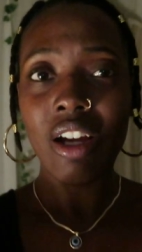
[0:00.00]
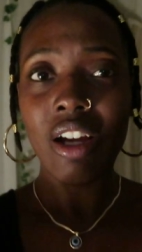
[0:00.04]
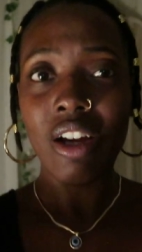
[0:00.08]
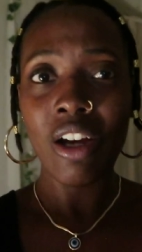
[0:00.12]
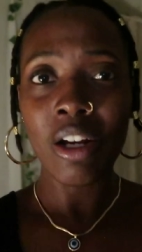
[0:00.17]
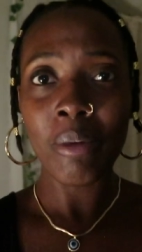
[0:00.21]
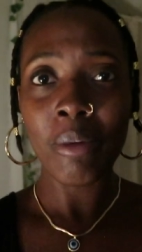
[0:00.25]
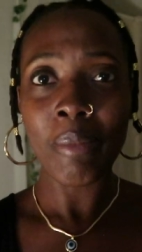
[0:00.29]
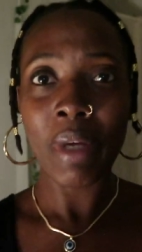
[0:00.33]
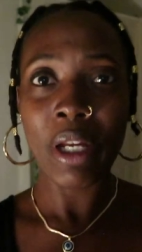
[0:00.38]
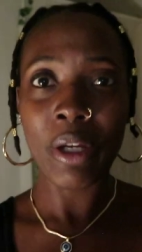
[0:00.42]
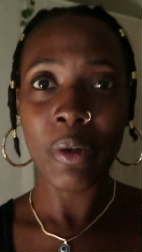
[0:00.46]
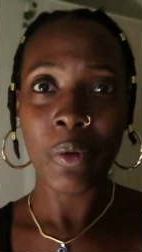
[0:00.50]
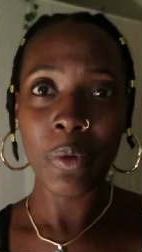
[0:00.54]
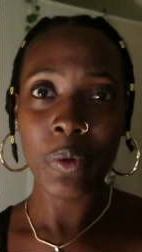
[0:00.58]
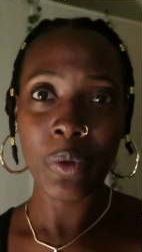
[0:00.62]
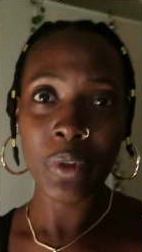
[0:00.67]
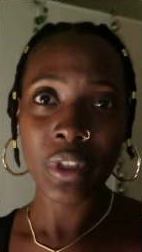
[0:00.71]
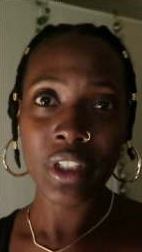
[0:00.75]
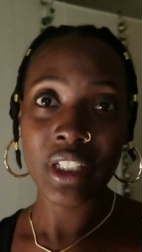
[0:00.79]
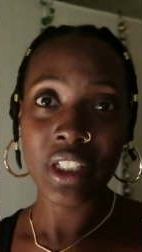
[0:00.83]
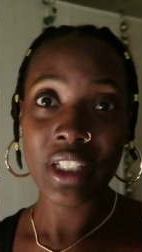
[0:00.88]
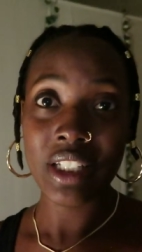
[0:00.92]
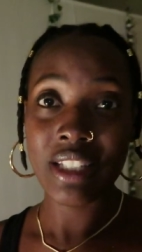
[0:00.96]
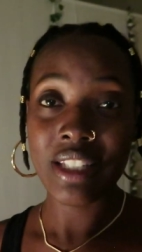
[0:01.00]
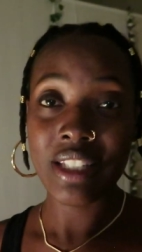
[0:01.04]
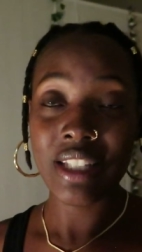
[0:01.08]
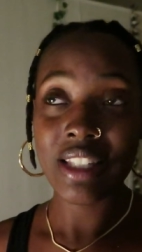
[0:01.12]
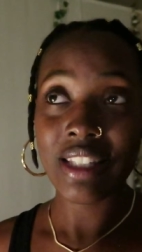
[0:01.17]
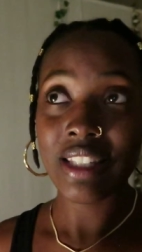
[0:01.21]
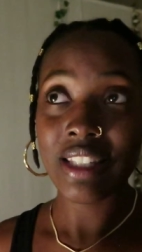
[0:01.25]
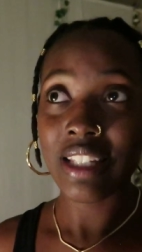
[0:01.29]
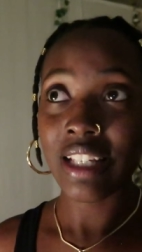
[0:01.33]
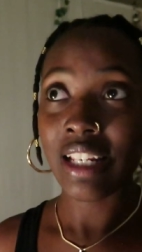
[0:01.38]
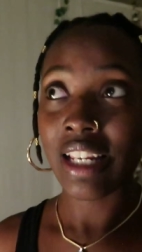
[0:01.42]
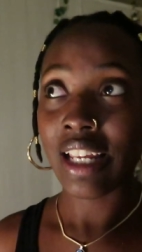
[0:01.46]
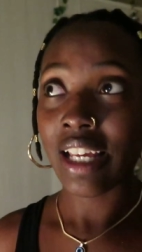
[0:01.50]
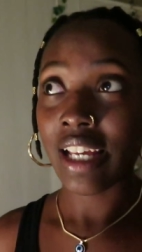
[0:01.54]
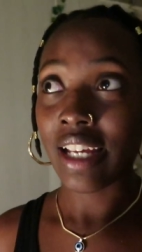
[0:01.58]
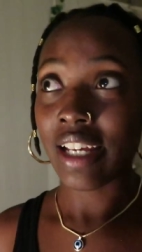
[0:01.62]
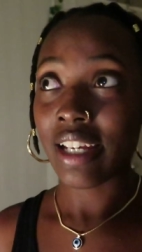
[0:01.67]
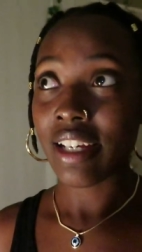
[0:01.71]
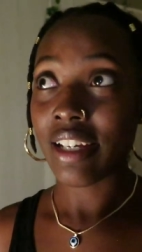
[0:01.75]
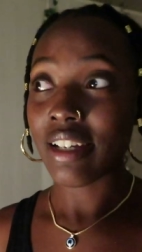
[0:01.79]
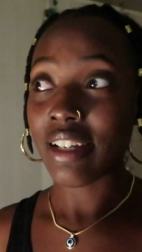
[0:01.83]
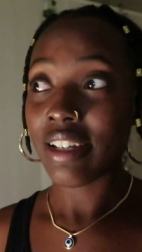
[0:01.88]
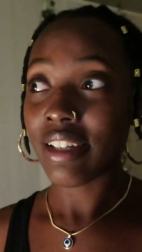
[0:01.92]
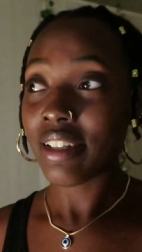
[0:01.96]
on my own in the sense that
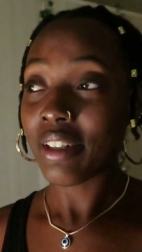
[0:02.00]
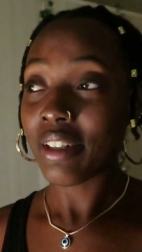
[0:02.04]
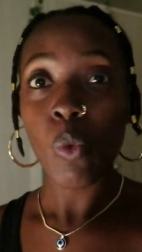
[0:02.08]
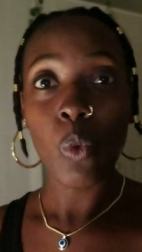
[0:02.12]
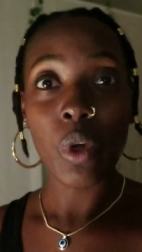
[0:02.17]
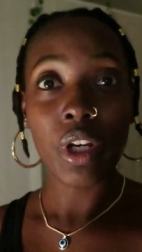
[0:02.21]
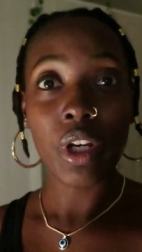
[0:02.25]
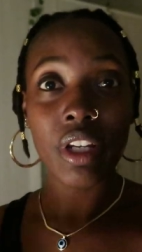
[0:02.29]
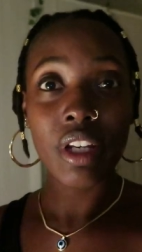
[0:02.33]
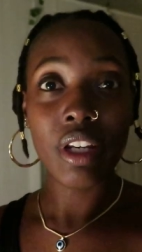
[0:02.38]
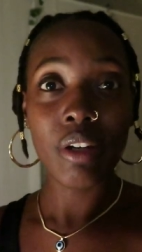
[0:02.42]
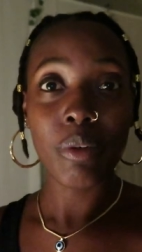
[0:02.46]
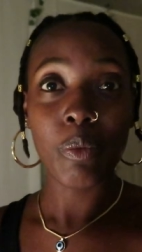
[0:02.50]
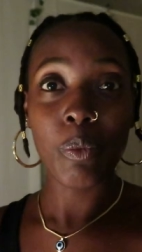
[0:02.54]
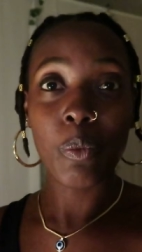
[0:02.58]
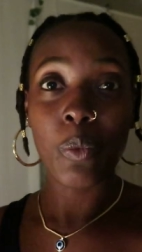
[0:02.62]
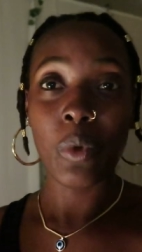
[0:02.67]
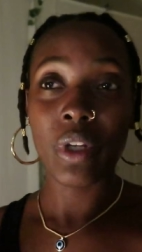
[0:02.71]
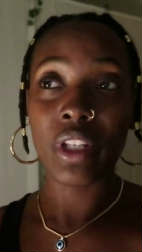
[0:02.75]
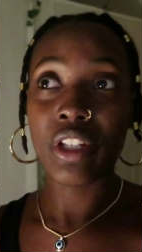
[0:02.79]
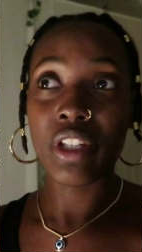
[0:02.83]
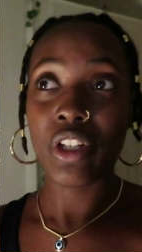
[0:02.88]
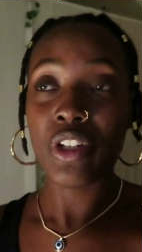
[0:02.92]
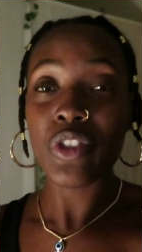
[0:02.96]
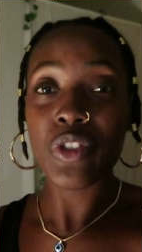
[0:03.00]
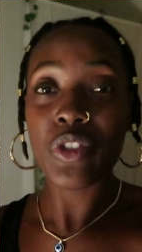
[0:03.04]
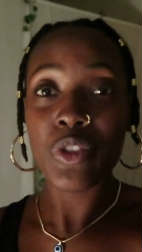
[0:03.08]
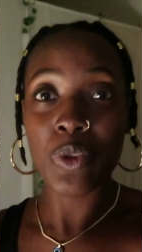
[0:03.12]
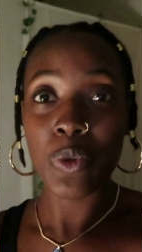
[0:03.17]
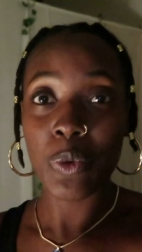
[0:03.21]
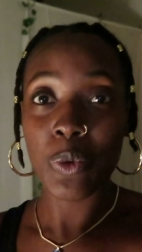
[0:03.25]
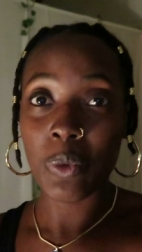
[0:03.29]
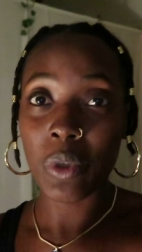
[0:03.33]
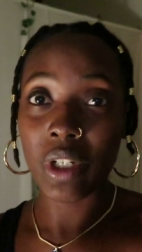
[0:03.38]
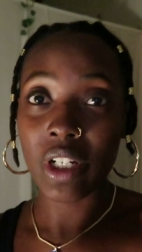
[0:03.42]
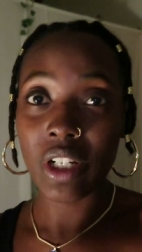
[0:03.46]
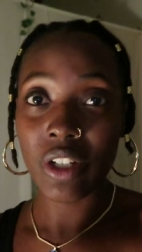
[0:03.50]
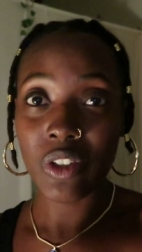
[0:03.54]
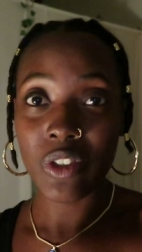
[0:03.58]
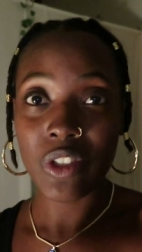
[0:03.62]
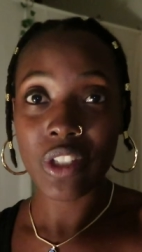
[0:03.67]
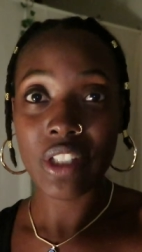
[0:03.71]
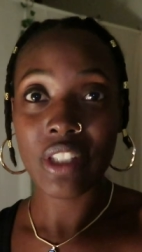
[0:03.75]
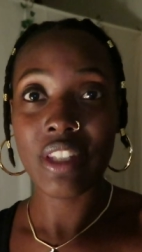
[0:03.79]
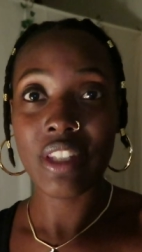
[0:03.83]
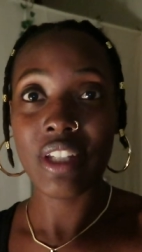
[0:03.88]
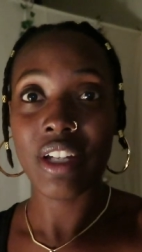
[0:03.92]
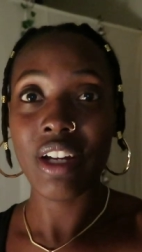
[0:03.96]
like when when there's no one
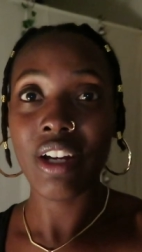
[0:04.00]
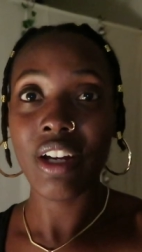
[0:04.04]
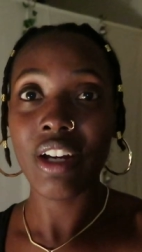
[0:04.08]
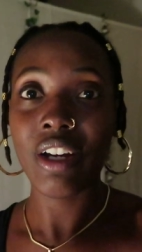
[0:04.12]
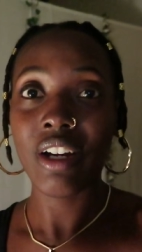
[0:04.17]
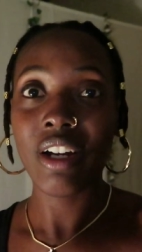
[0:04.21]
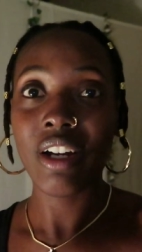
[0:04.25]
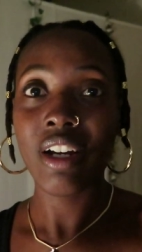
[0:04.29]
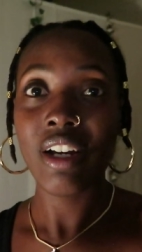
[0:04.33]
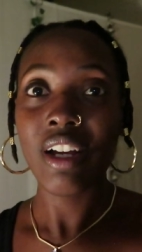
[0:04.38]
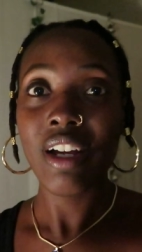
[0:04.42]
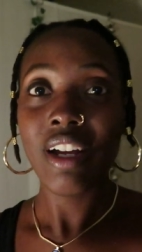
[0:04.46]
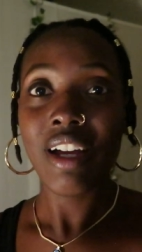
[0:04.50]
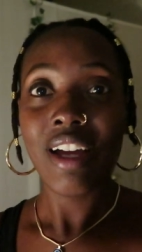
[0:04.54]
else there